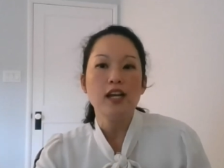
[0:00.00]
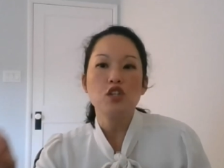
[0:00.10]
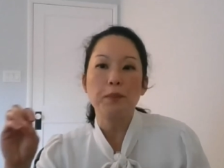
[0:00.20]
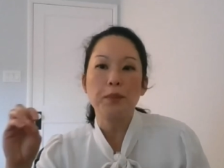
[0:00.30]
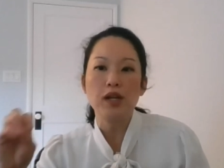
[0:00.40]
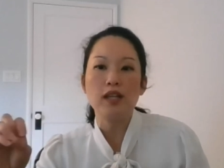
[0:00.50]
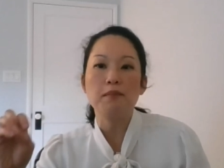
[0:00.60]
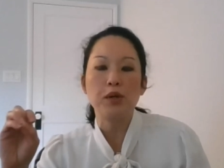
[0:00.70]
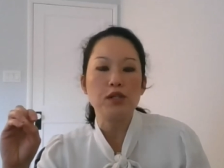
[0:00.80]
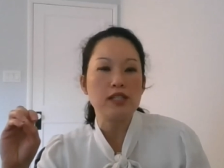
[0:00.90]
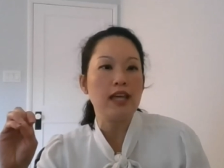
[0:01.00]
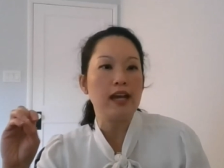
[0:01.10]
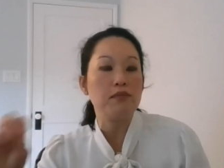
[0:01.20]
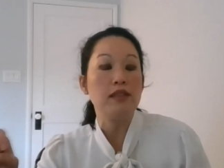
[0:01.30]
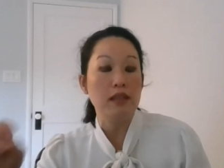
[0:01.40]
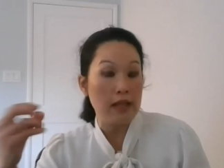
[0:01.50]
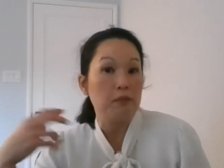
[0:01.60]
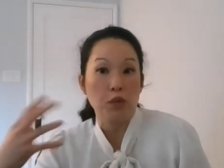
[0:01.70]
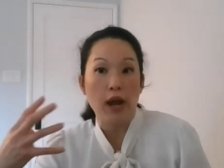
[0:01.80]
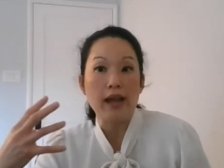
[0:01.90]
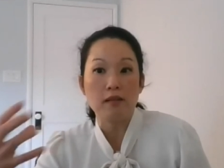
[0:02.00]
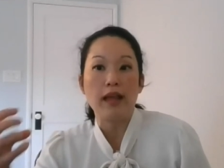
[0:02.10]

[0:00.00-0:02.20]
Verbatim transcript: So putting that, right?